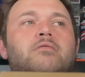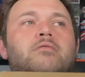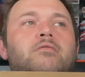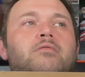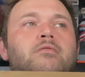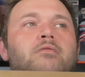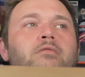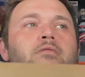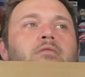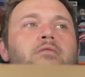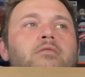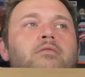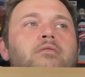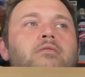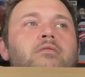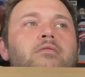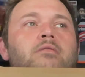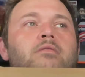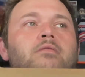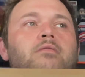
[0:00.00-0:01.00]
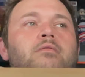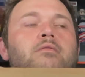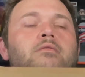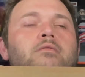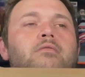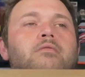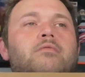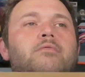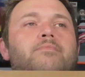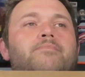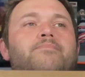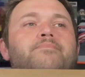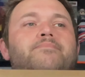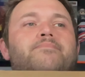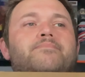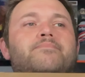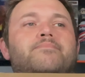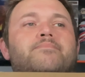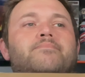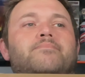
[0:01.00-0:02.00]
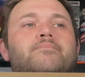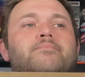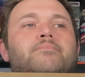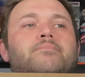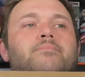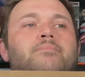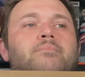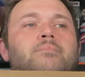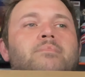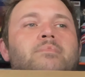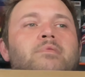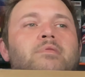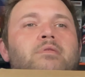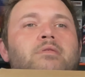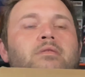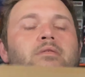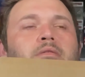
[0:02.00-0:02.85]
Nobody speaks.